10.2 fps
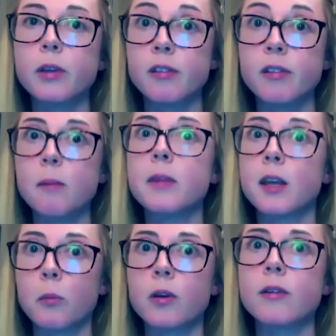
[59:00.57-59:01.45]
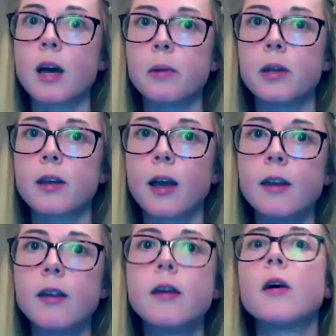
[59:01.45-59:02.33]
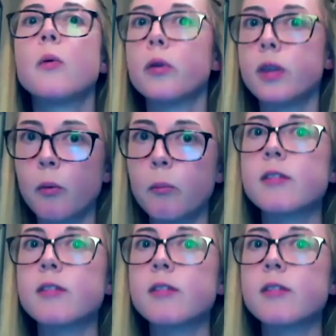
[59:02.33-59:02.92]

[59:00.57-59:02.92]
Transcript: the same thing wouldn't happen again, where that would